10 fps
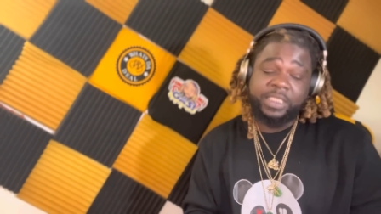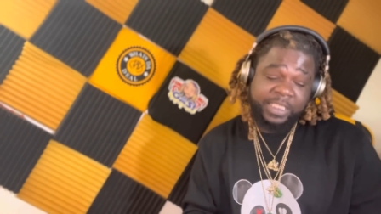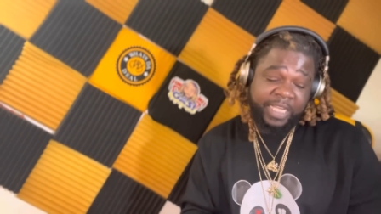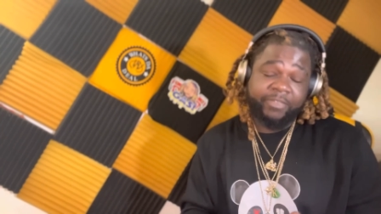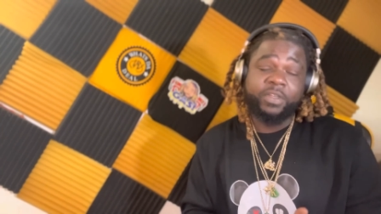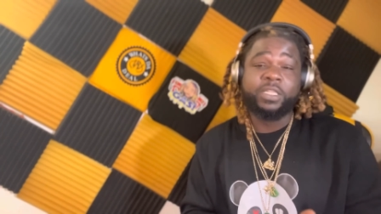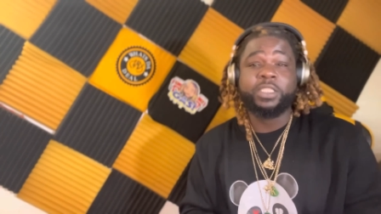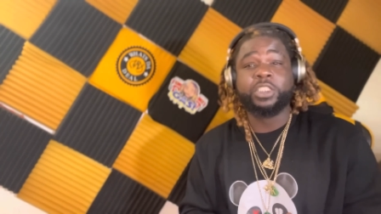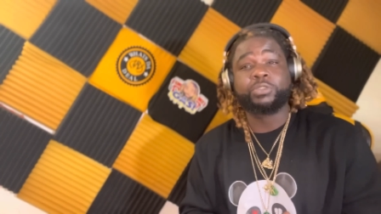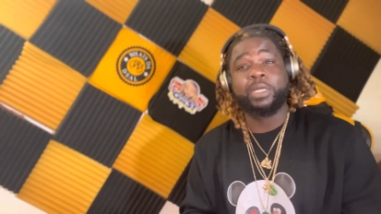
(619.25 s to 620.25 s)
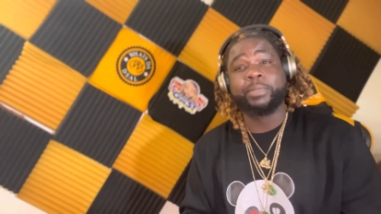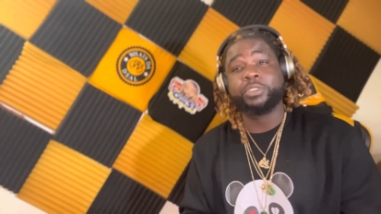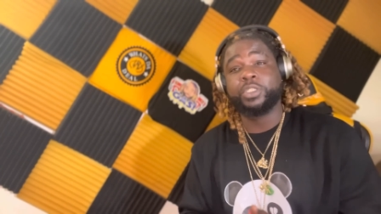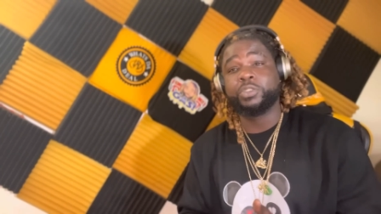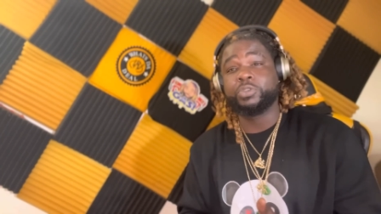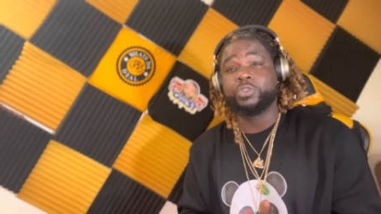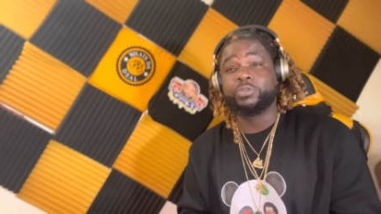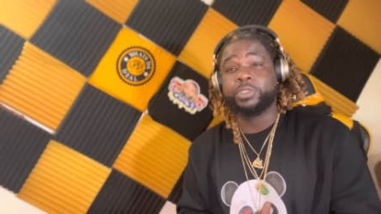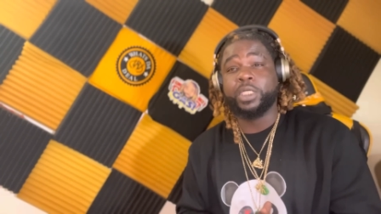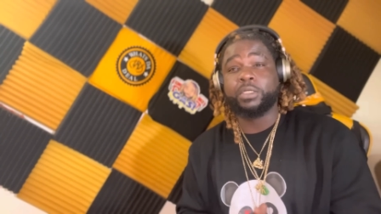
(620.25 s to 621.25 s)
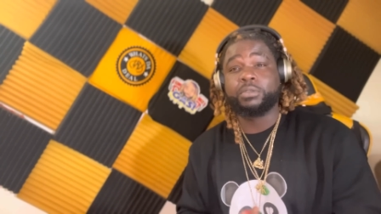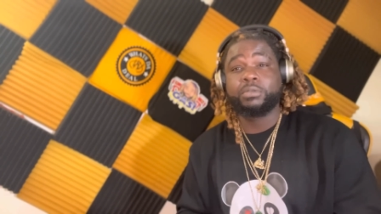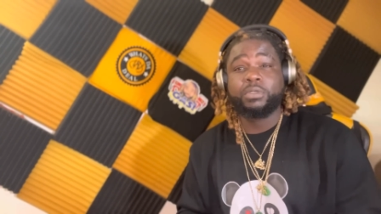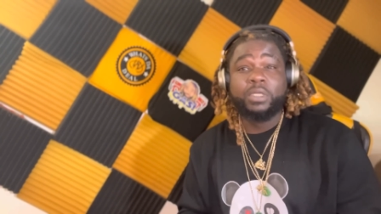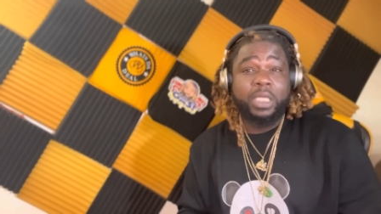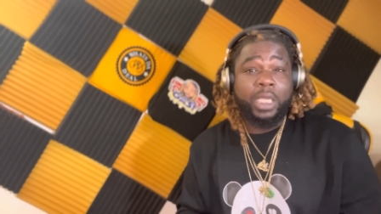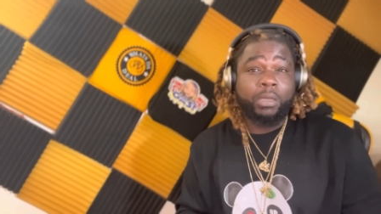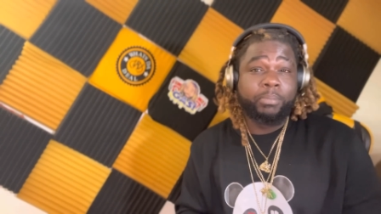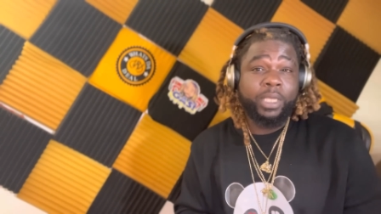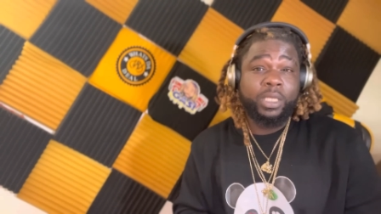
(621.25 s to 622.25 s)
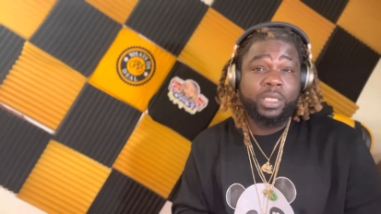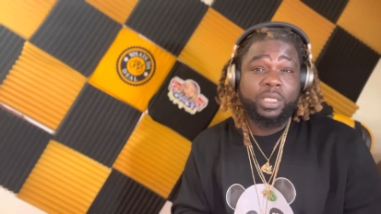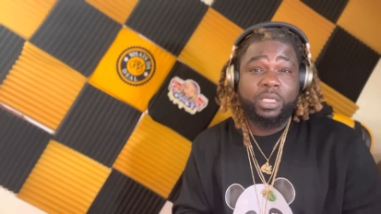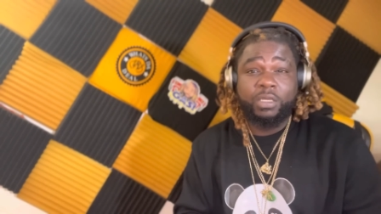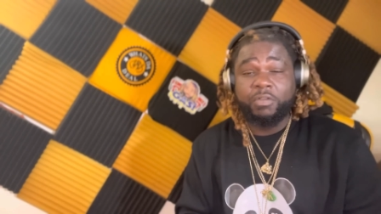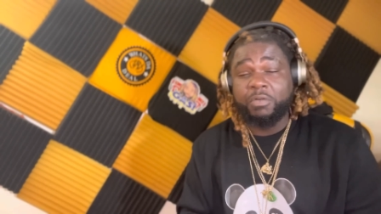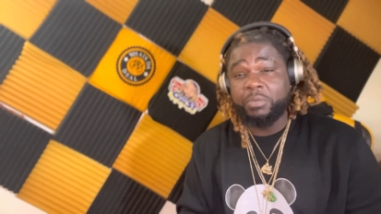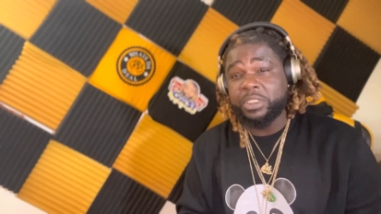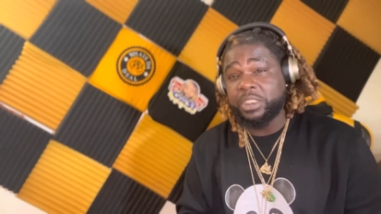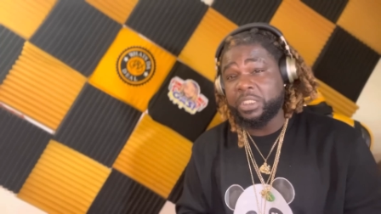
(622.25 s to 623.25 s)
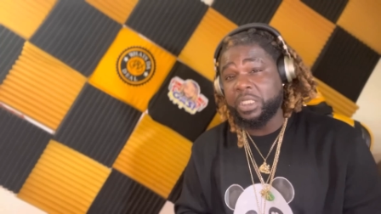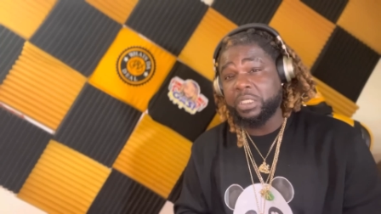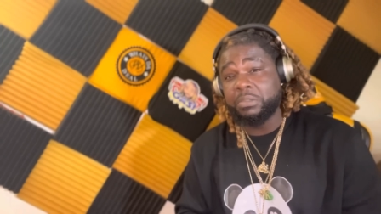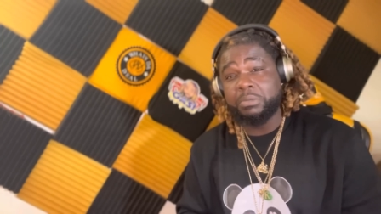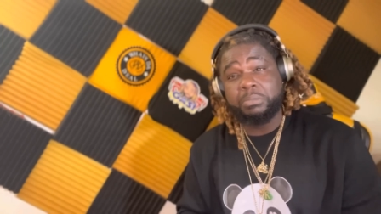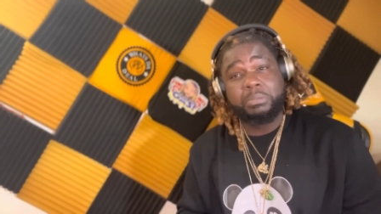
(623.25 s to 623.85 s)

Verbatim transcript: Definitely subscribe to the YouTube channel. LB for What's the Deal?